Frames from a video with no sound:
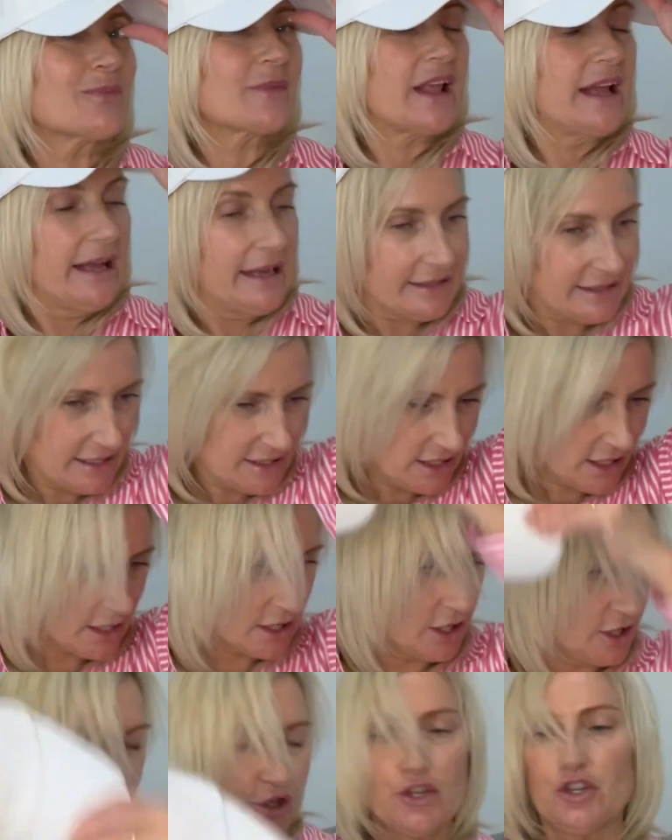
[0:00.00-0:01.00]
And has it
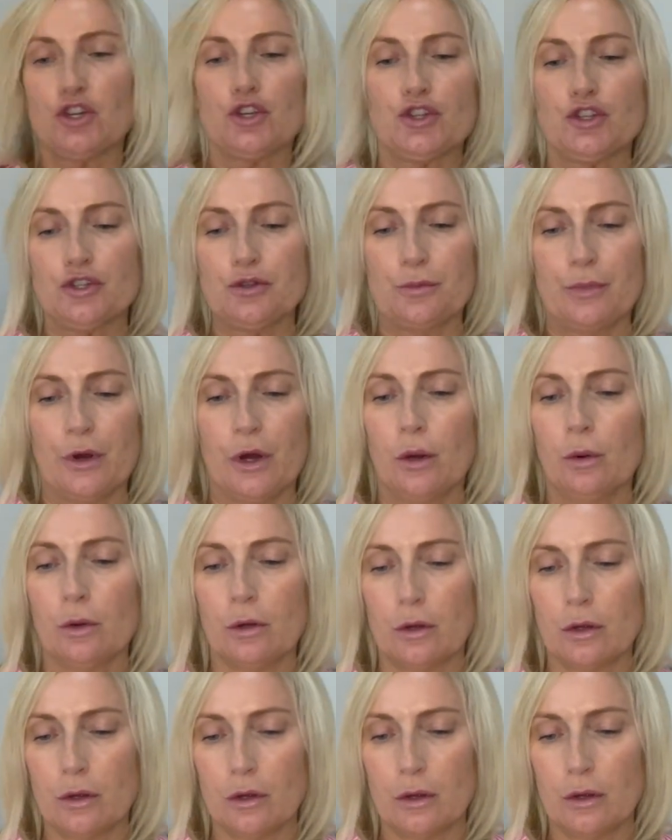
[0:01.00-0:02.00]
got an
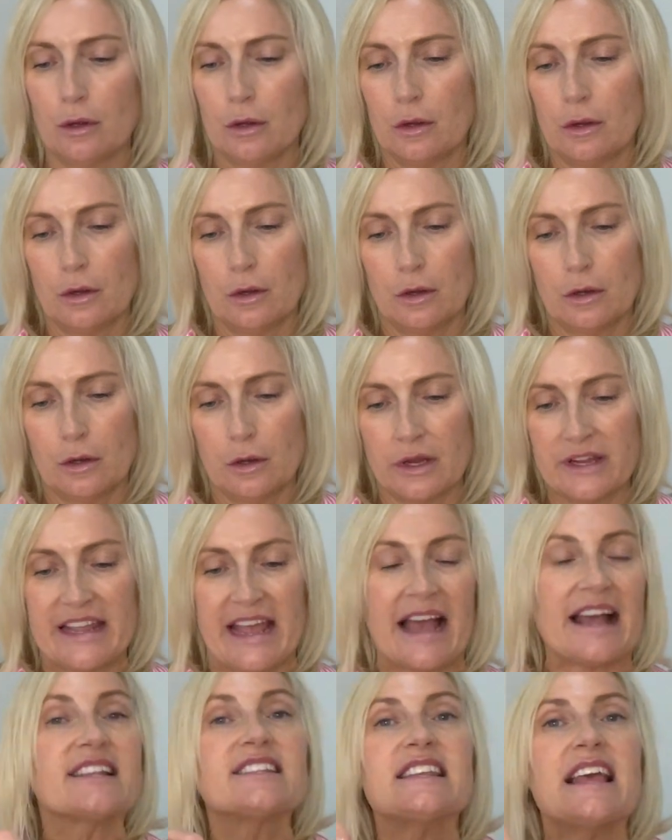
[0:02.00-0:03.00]
adjustable?
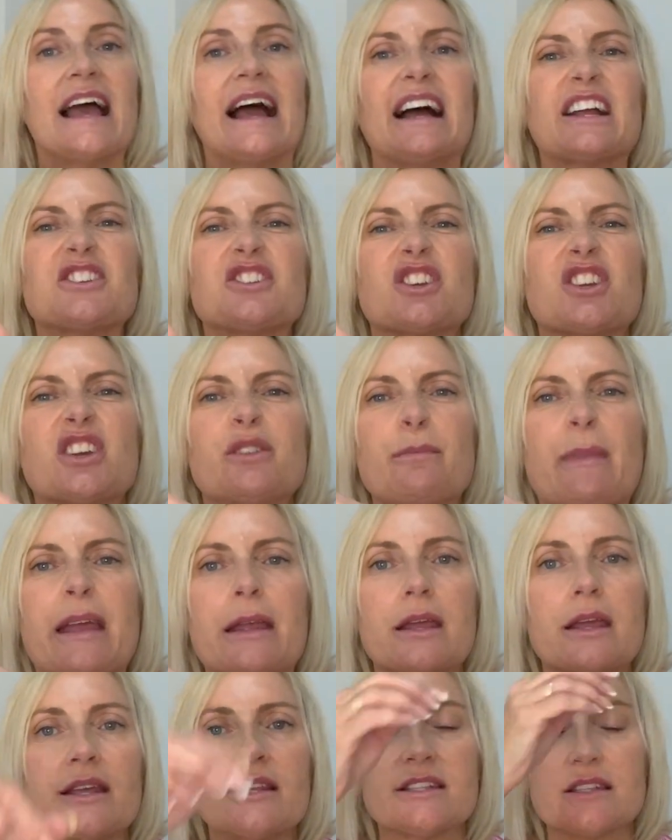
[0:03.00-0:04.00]
Yes, it has. You can
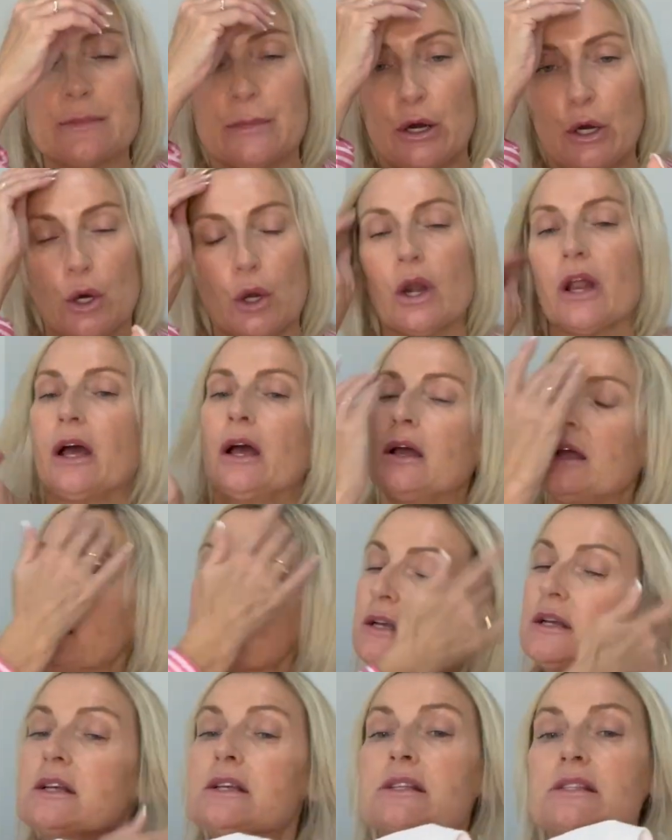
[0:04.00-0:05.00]
make it smaller.
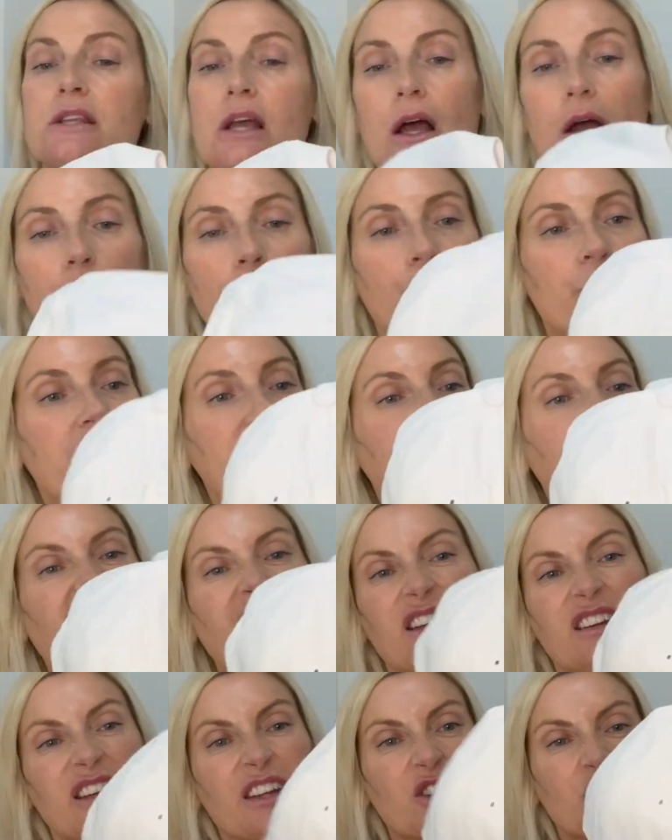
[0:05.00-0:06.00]
So
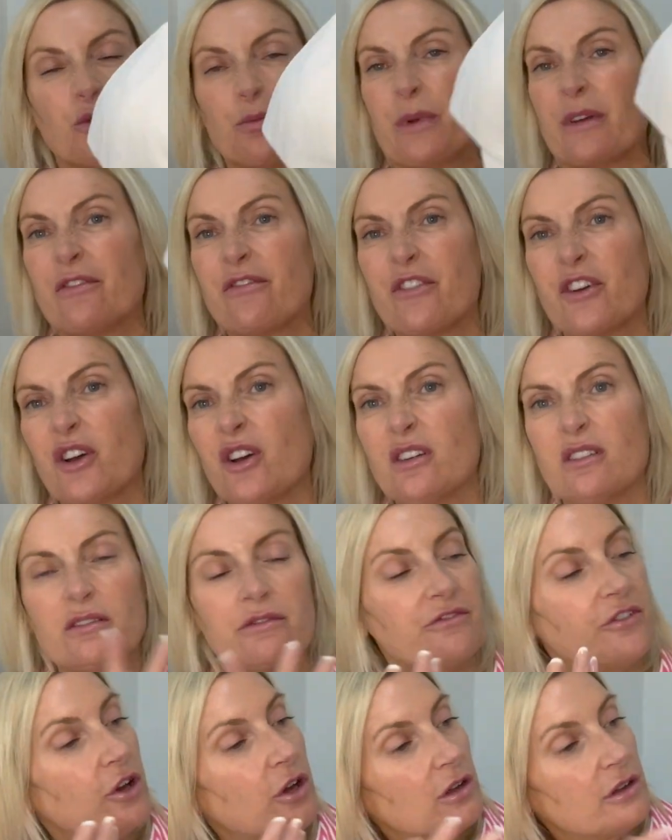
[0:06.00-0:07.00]
yeah, it could be
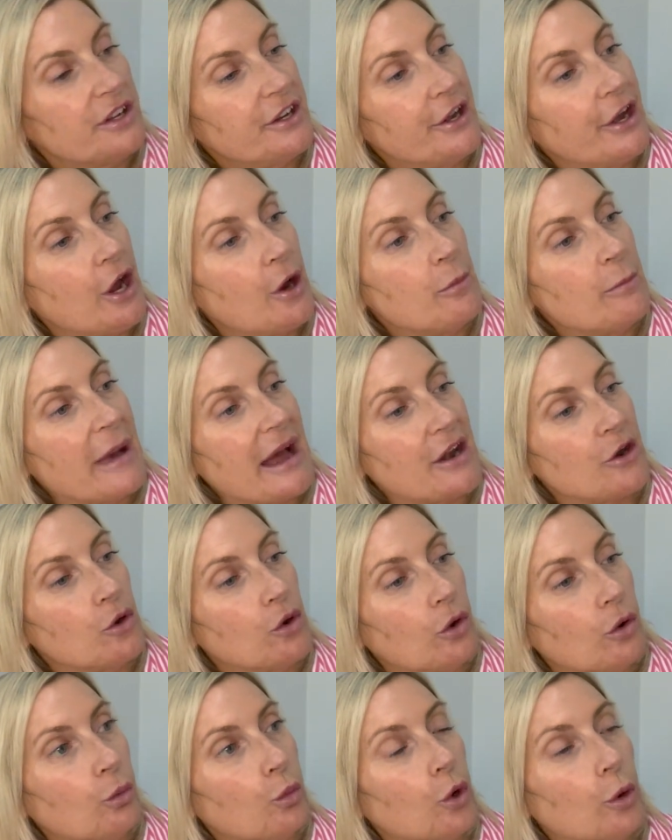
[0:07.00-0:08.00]
for you know, man
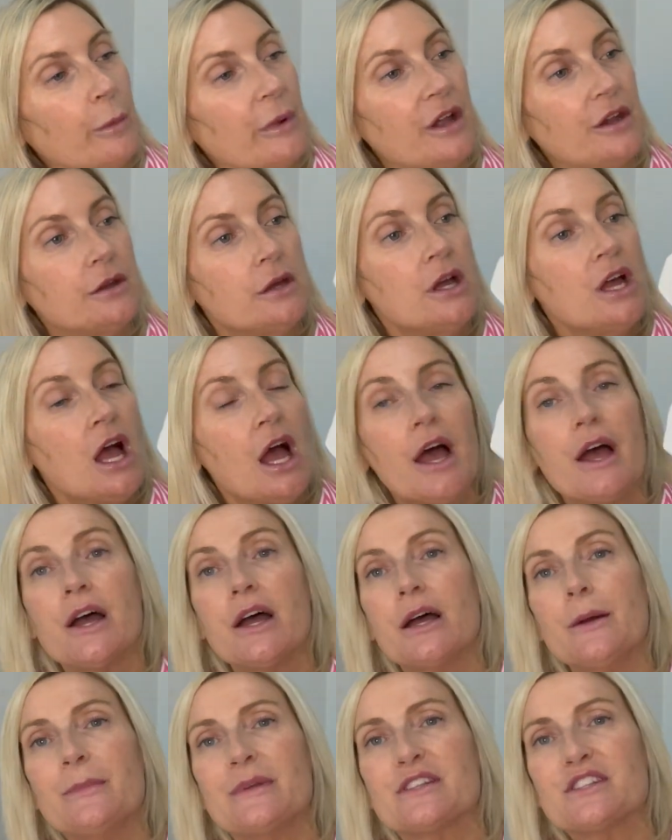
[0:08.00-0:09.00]
or woman.
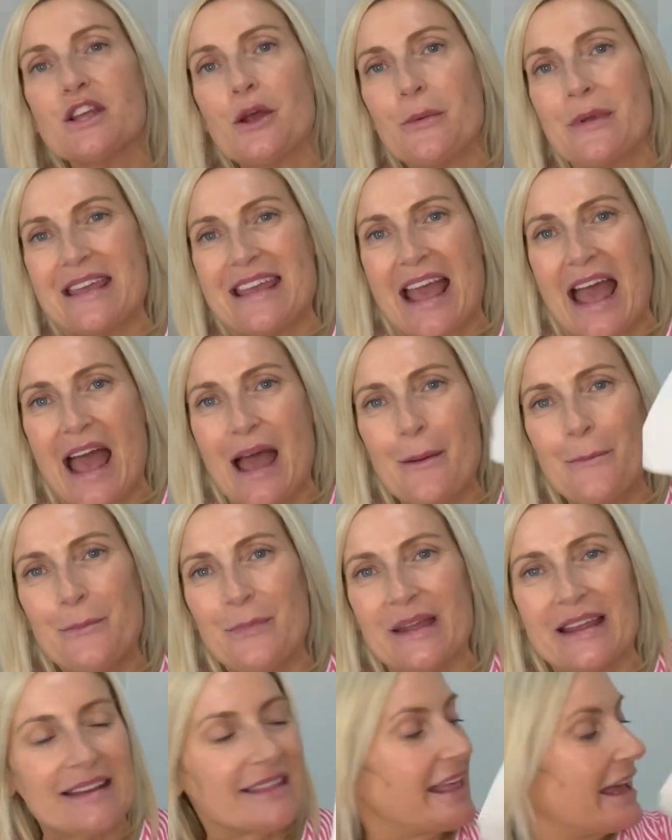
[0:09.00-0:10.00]
So yeah,
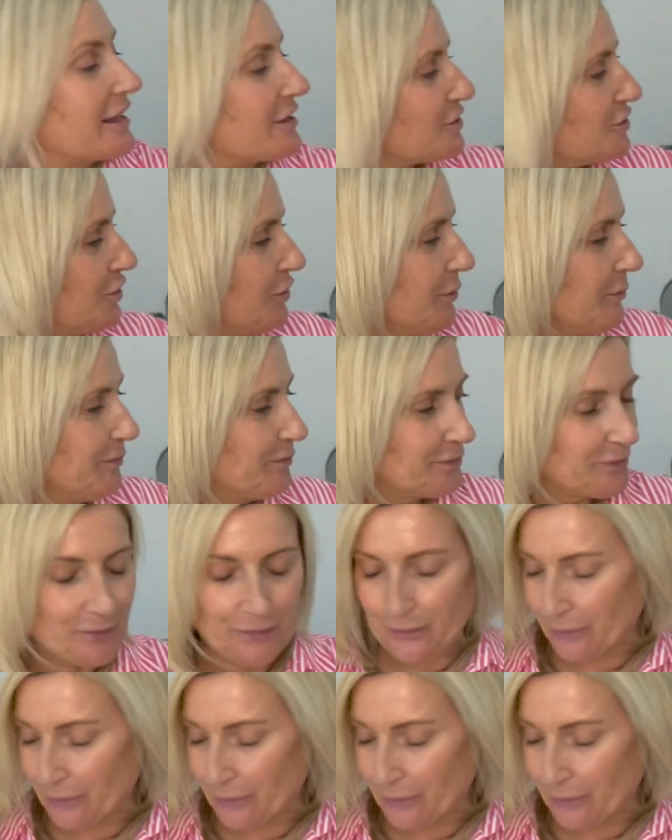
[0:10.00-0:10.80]
pick that up.